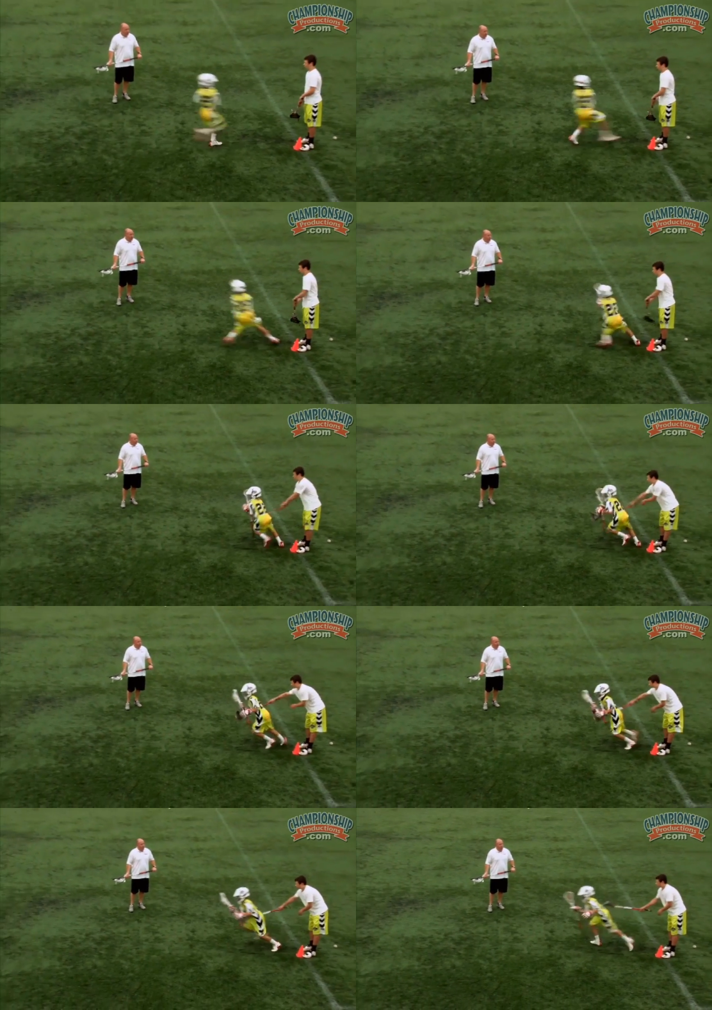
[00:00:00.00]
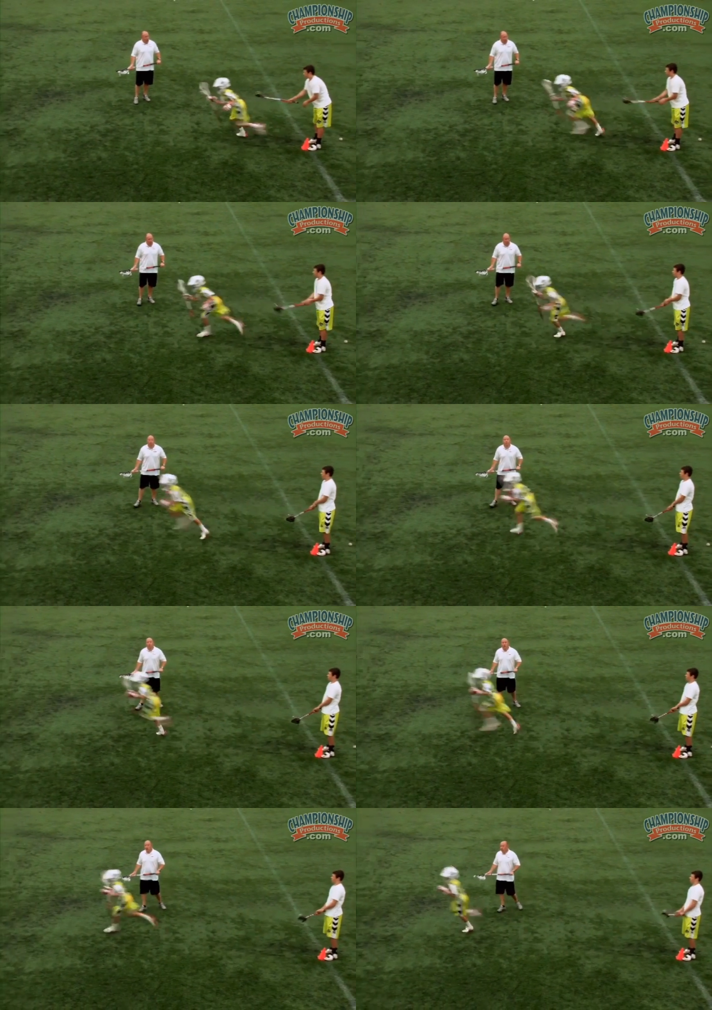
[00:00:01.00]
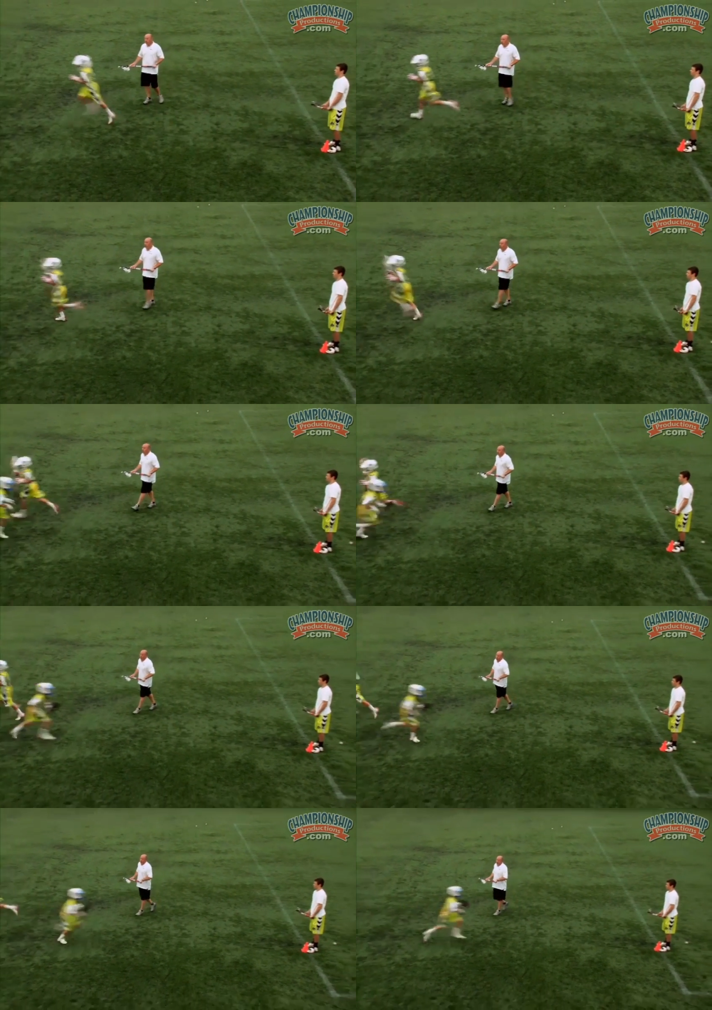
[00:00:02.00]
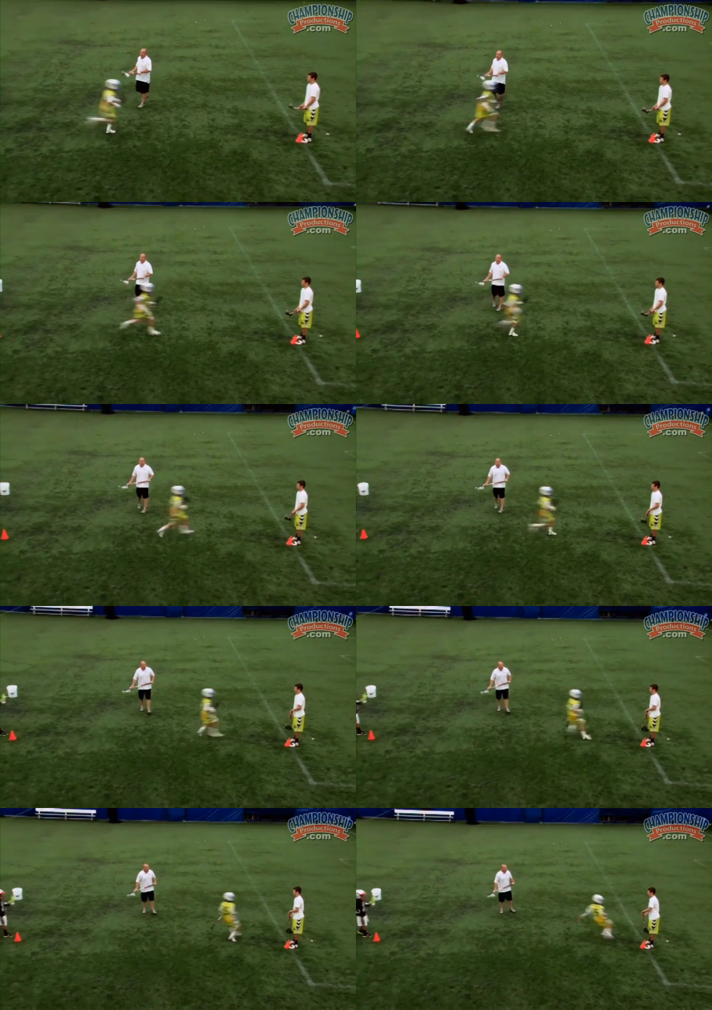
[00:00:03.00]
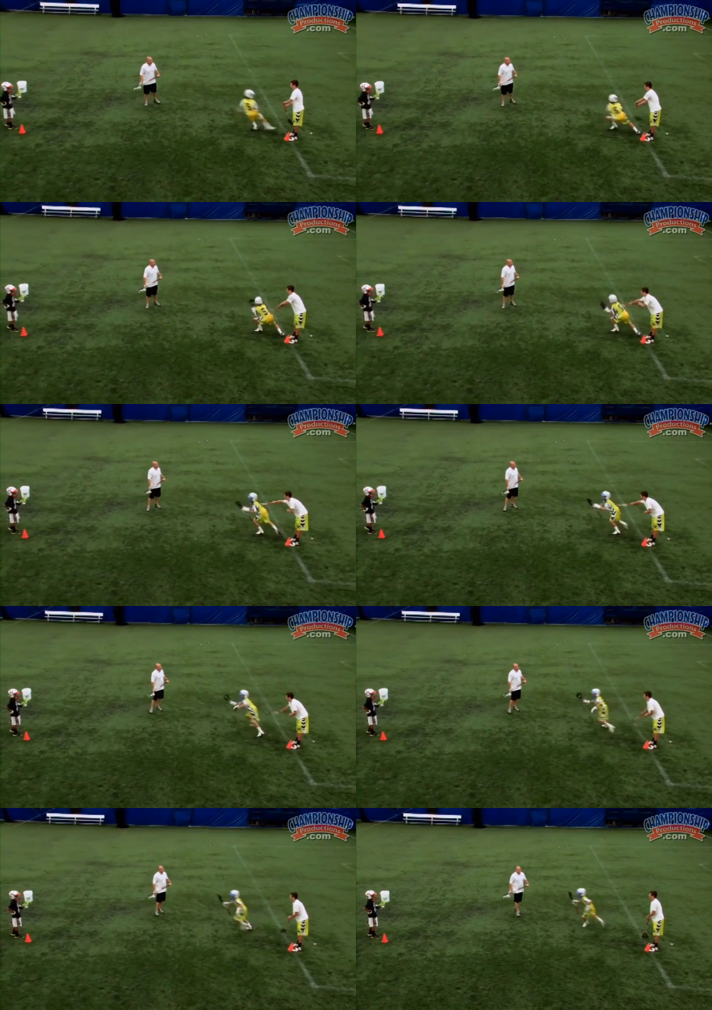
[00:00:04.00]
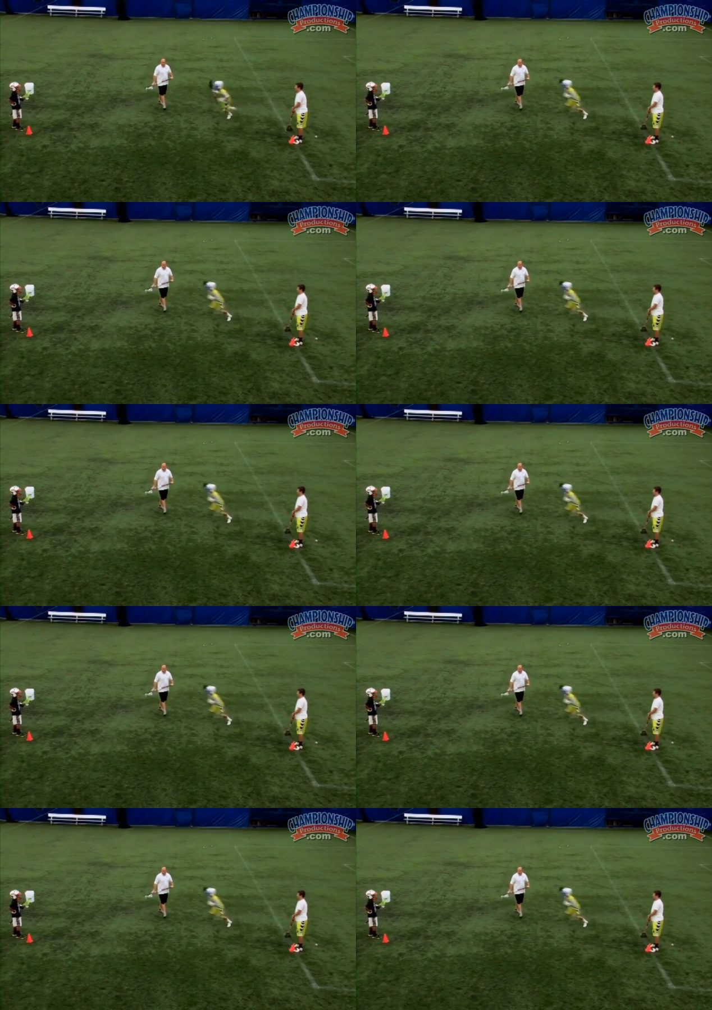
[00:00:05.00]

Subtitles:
No face is visible, so there are no lips to read.